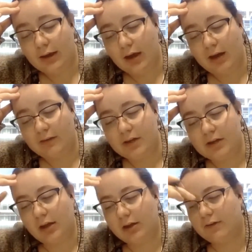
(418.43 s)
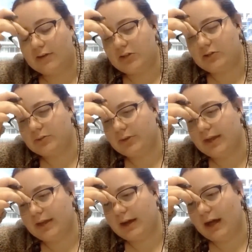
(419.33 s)
I'm having a lot of issues with
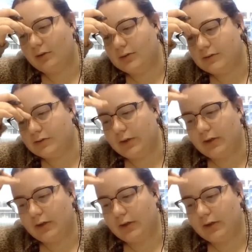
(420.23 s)
the in and outs,